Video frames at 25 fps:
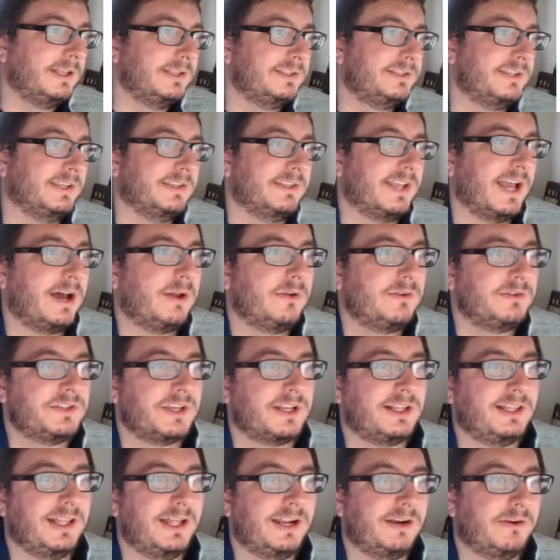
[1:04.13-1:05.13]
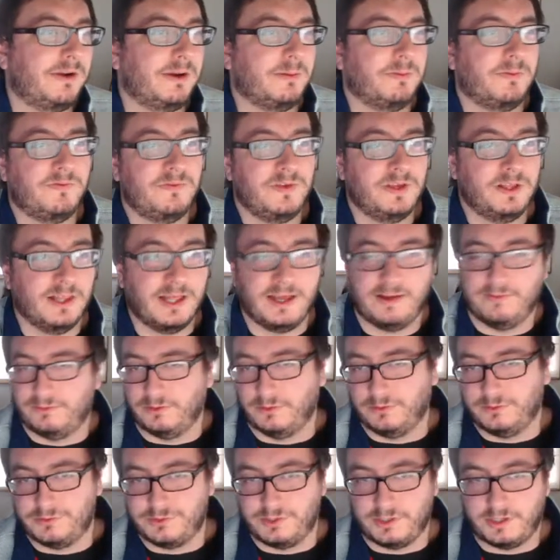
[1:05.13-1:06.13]
says, how does a cladogram reveal
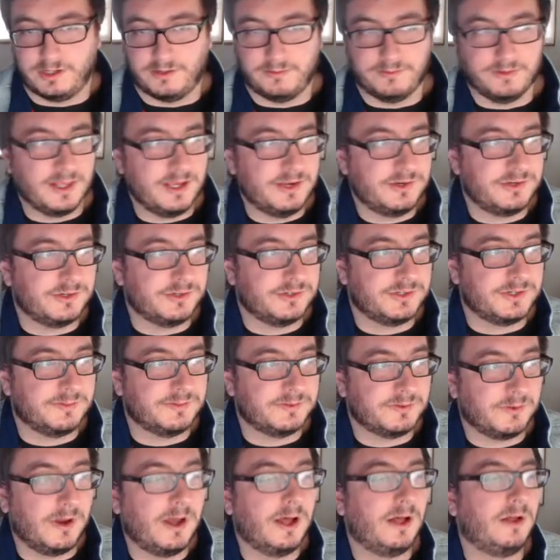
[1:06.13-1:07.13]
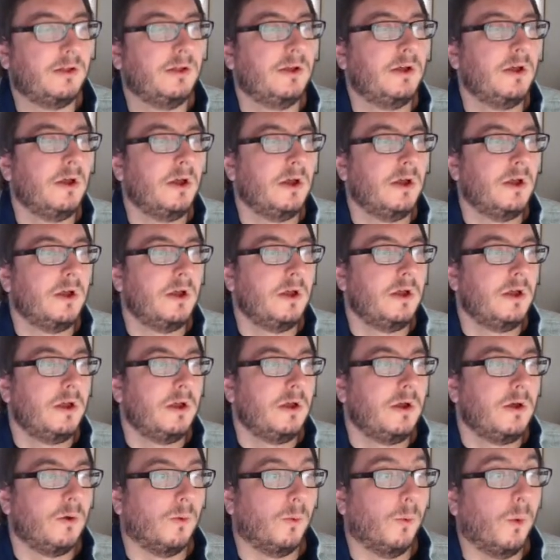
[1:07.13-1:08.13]
evolutionary relationships? Well,
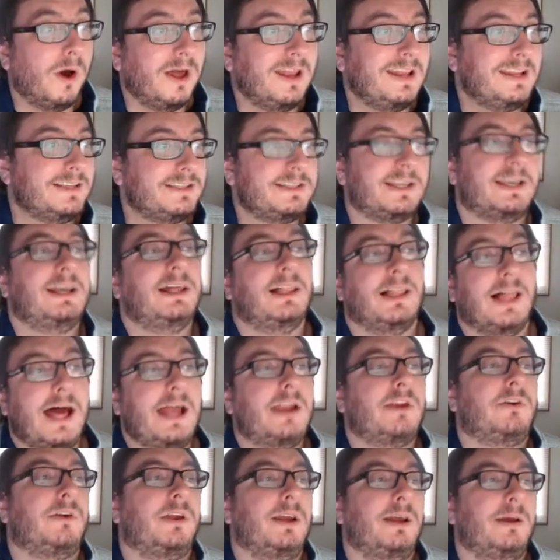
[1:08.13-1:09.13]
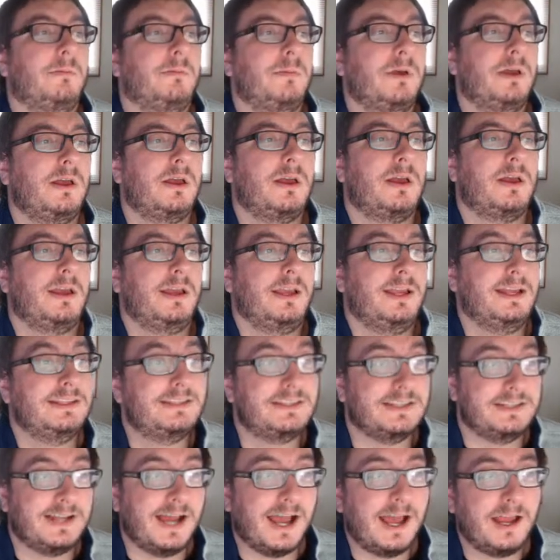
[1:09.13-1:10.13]
what is a cladogram? It's
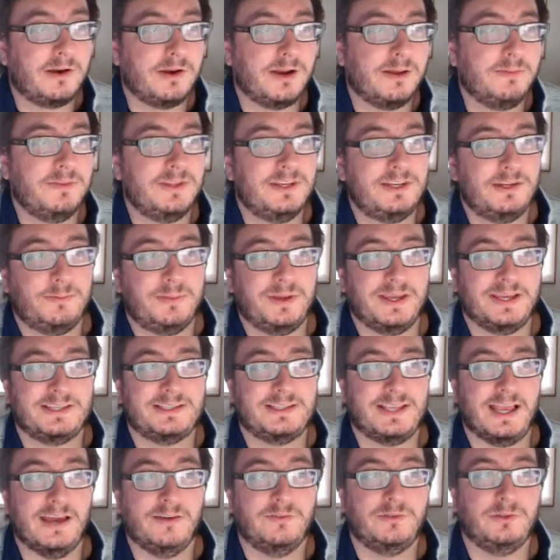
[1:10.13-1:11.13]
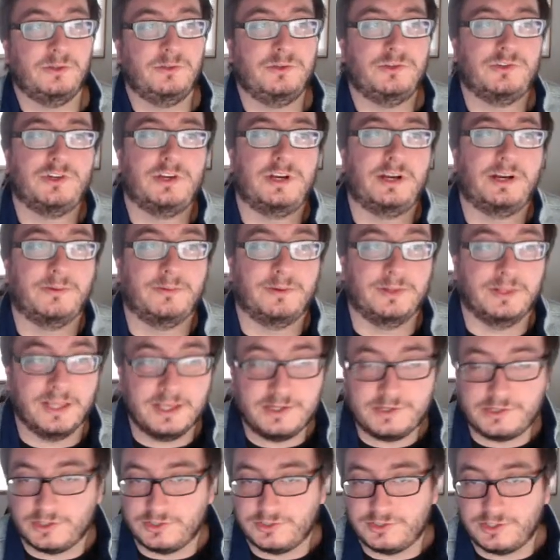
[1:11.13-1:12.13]
a diagram that depicts evolutionary
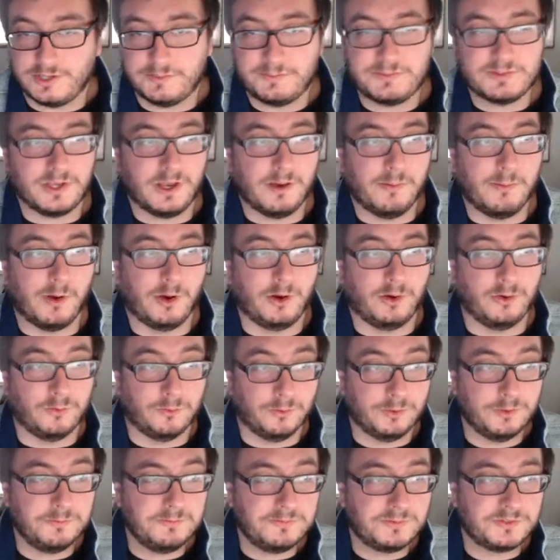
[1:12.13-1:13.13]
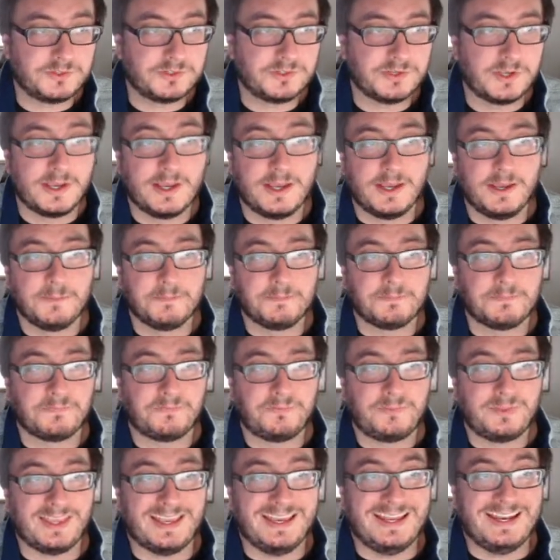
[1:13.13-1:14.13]
relationships among groups,
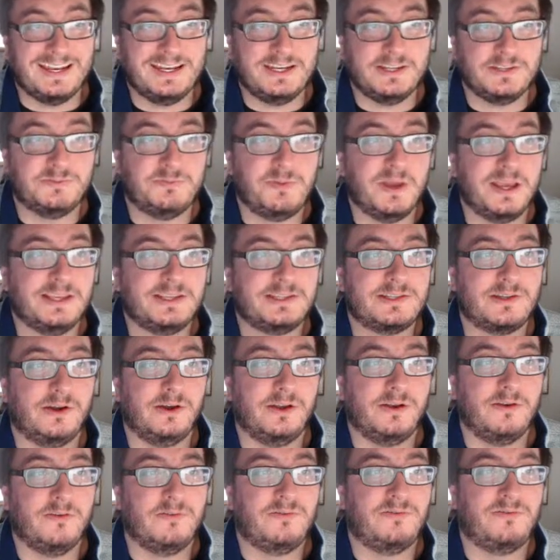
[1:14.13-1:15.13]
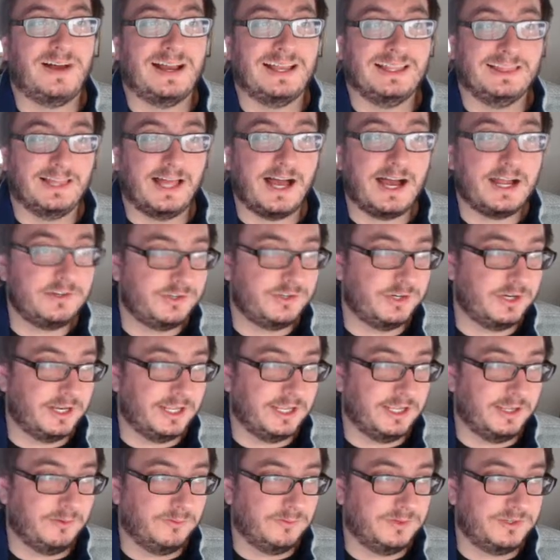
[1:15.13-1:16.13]
and it is based on
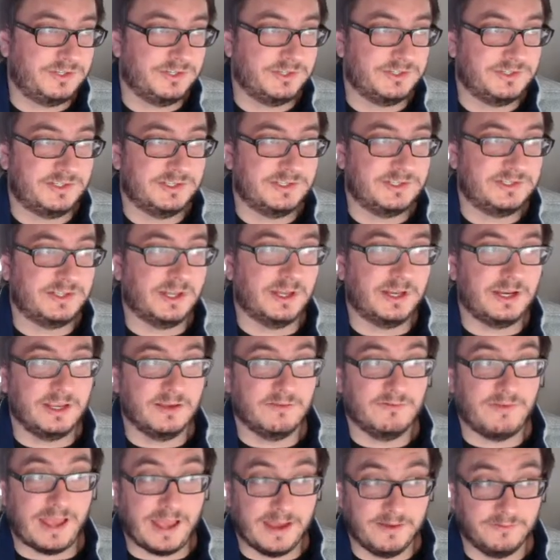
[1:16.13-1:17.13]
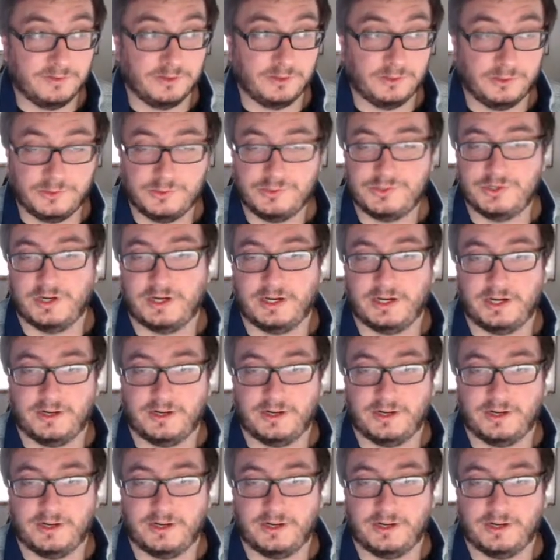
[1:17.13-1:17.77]
phylogeny, which is the study of evolutionary